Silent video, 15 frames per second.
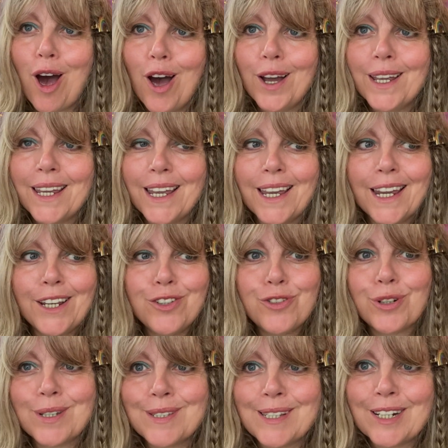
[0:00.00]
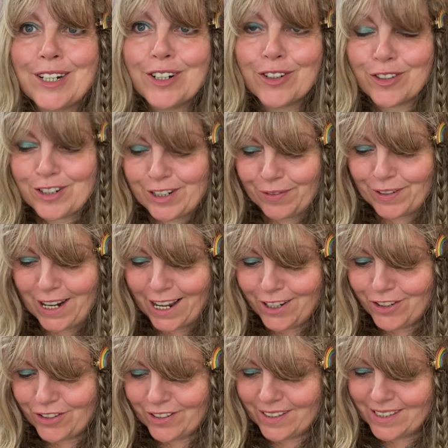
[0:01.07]
I interested in other
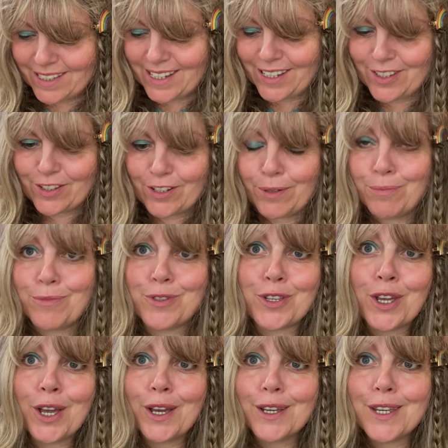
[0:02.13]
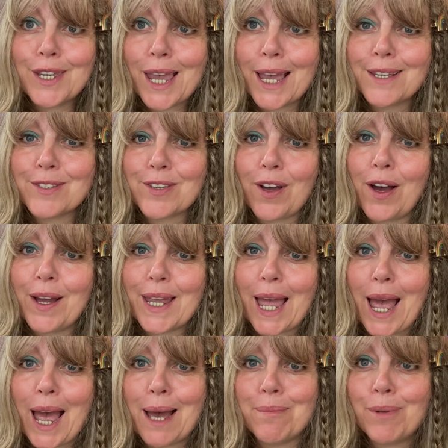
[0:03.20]
divination systems? Yes, I
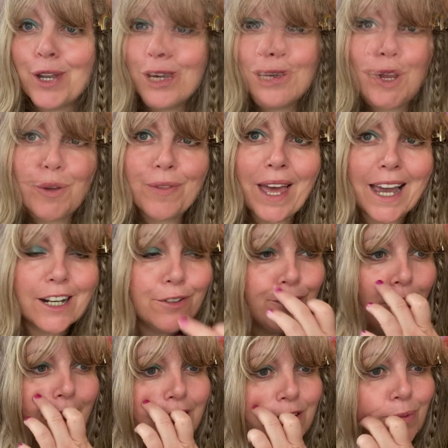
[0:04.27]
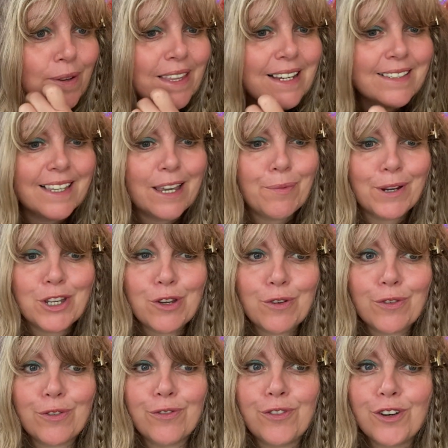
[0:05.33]
am. You know that advice where they say when you
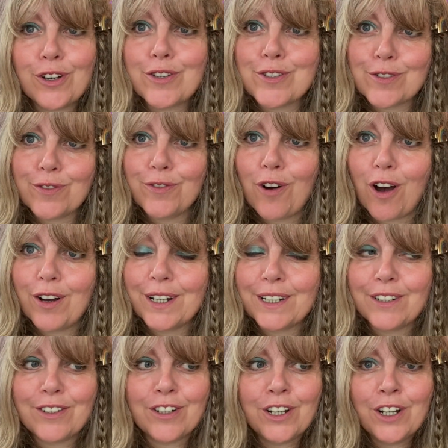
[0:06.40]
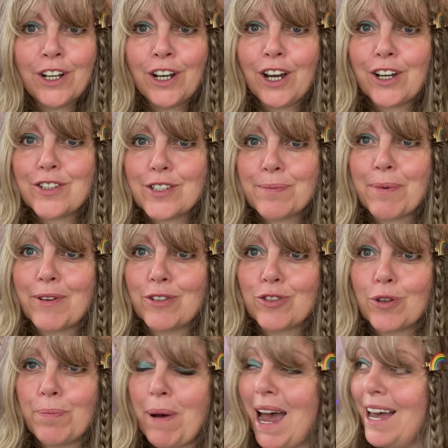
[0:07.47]
first find a
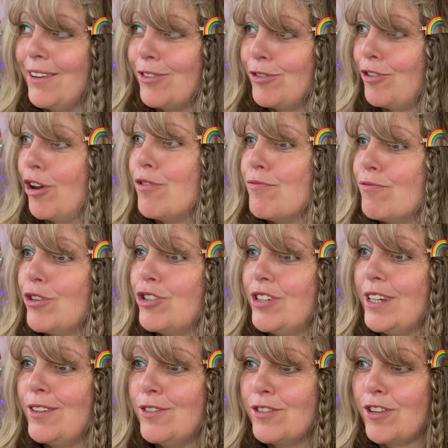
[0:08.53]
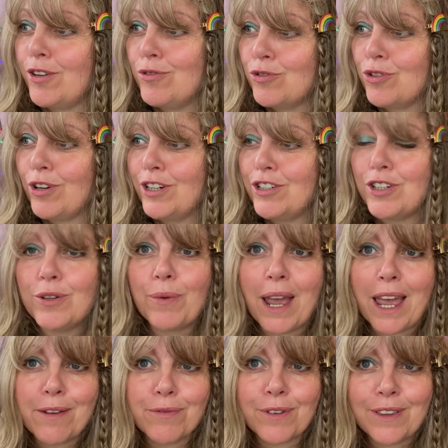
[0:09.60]
spiritual path, don't rush in, don't try and do
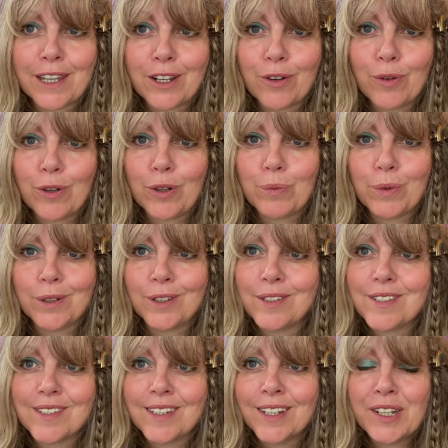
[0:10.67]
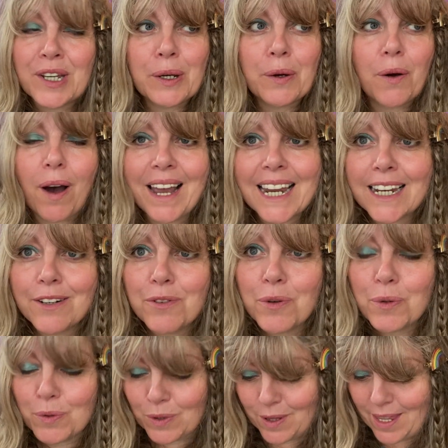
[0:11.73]
everything all at once. I
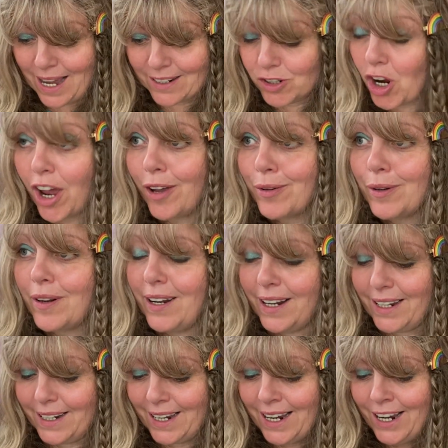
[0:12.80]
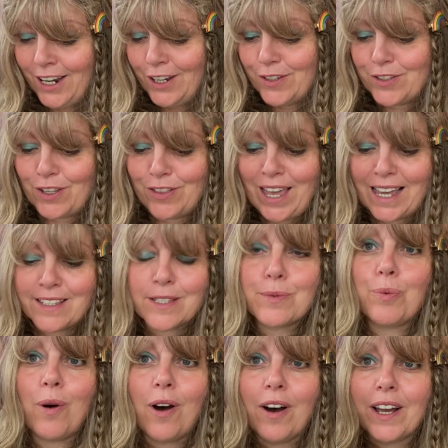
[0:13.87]
ignored that totally. So
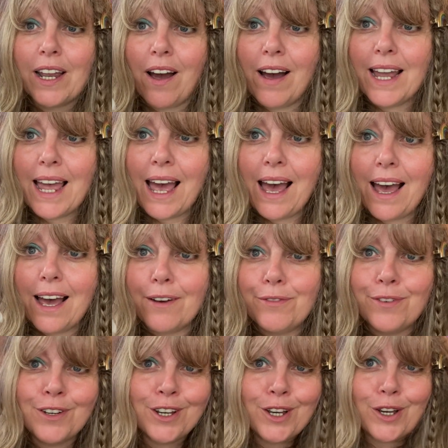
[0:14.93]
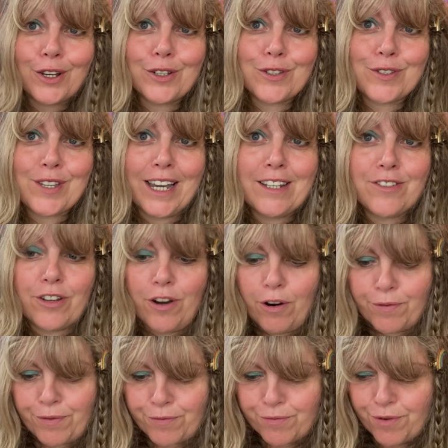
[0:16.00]
that's why I have a set
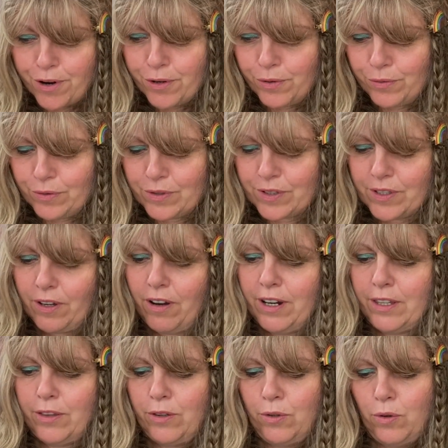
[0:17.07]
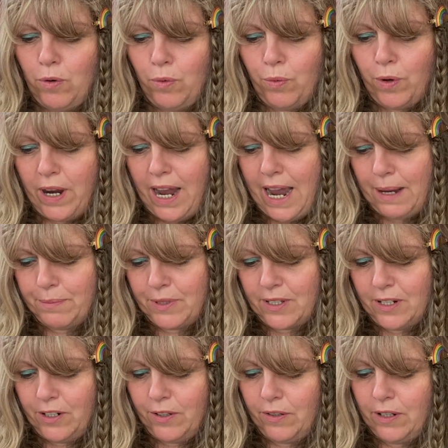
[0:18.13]
of runes that I thought were
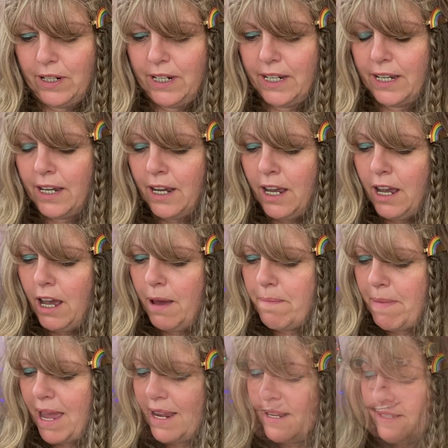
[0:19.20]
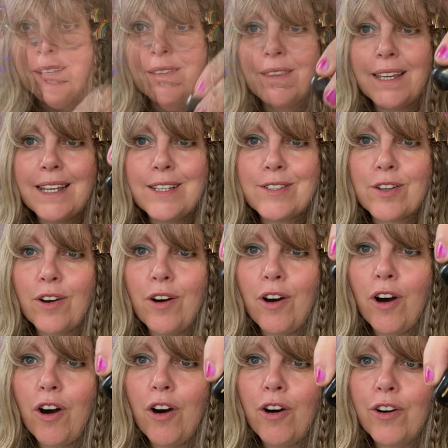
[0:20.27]
absolutely amazing. These are
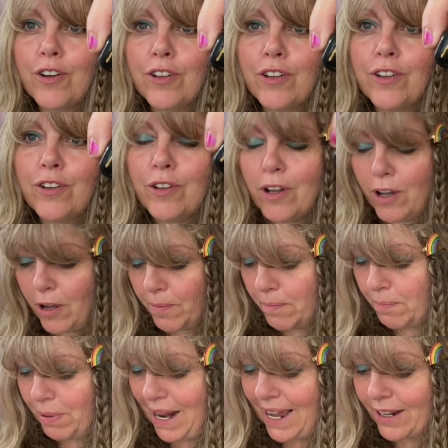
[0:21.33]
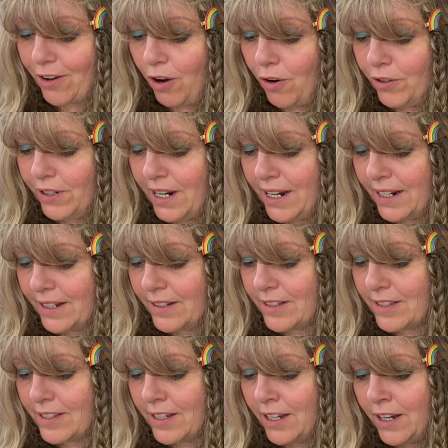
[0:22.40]
on black
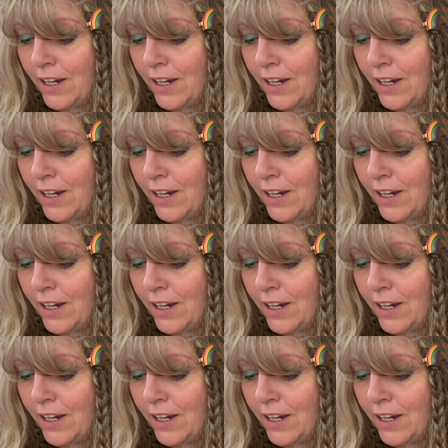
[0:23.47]
onyx.